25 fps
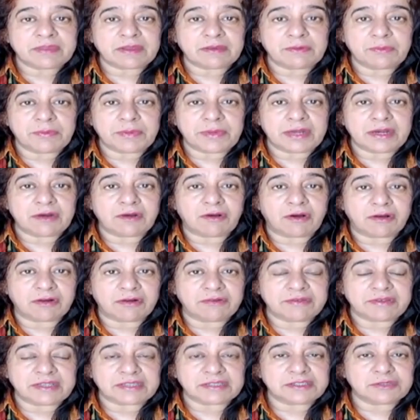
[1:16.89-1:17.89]
will
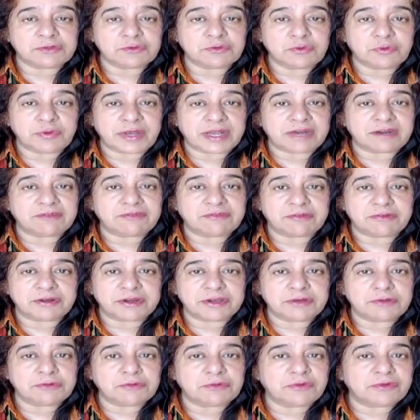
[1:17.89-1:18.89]
always do well
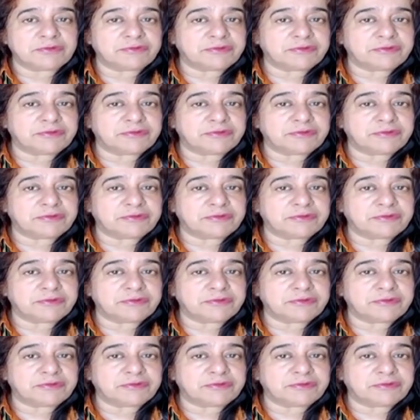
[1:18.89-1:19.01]
for you.